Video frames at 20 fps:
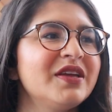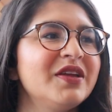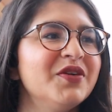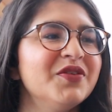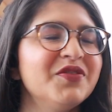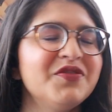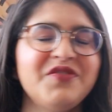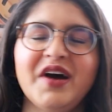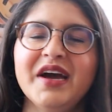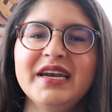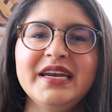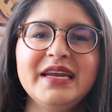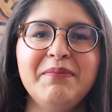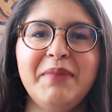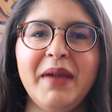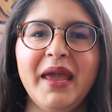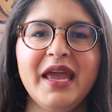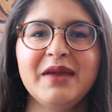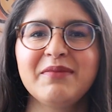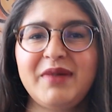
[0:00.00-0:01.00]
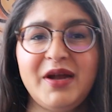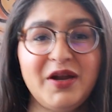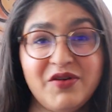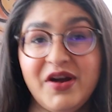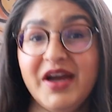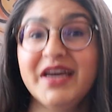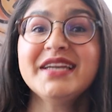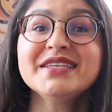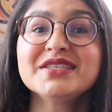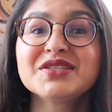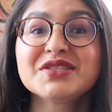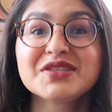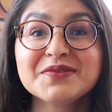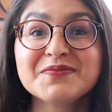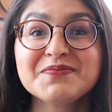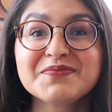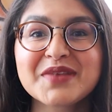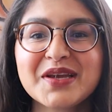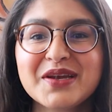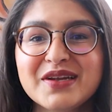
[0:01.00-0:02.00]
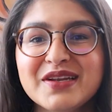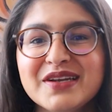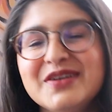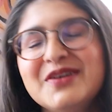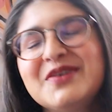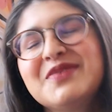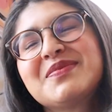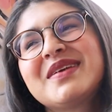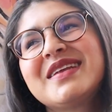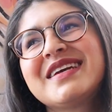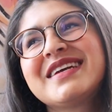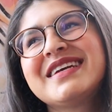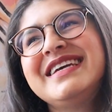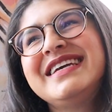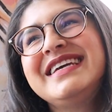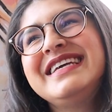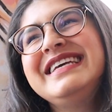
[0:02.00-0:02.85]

you know, finally paying my rent. No, I'm kidding.